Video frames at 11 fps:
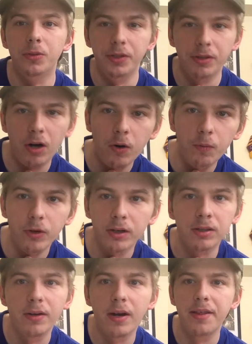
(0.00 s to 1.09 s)
doing your
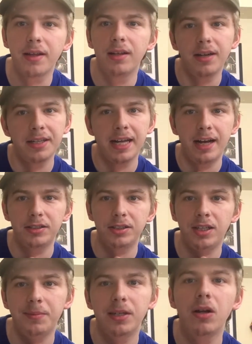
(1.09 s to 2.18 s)
homework or anything like that,
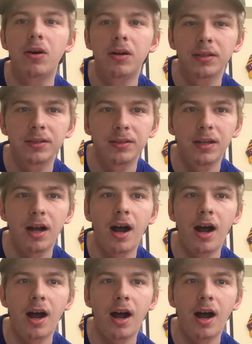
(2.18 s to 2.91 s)
just humming along.